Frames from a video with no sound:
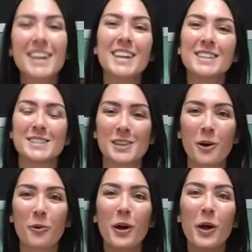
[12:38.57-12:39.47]

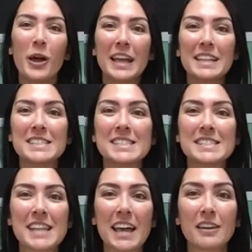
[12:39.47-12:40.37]
So
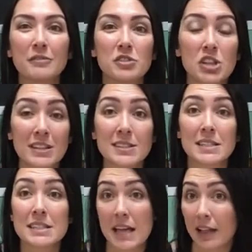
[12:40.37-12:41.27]
instead of just
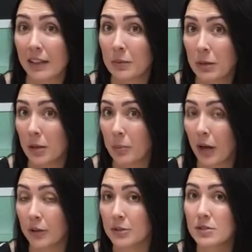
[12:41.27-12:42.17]
telling me about
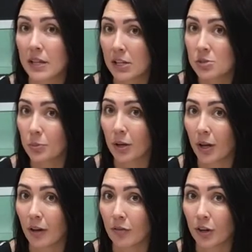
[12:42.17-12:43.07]
your sketchbook
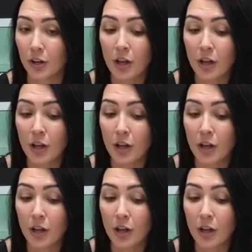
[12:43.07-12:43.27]
cover,